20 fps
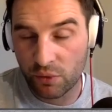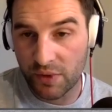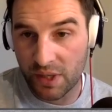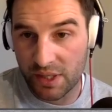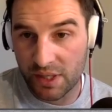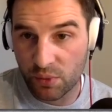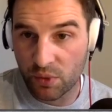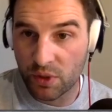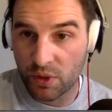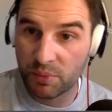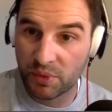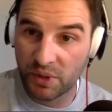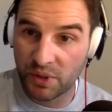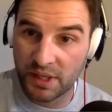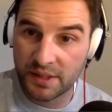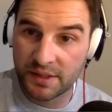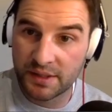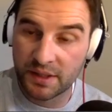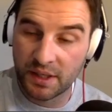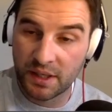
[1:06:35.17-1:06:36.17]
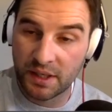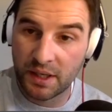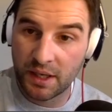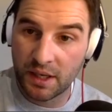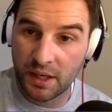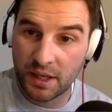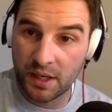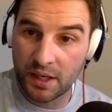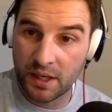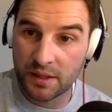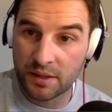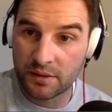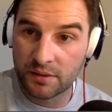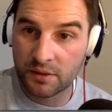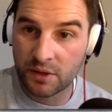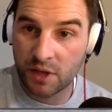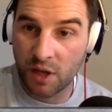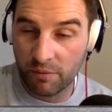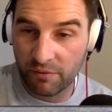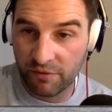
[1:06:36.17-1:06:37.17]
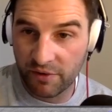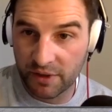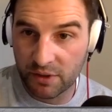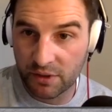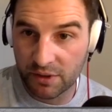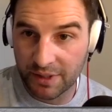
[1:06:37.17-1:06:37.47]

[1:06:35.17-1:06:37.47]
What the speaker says: That's where he played in cup final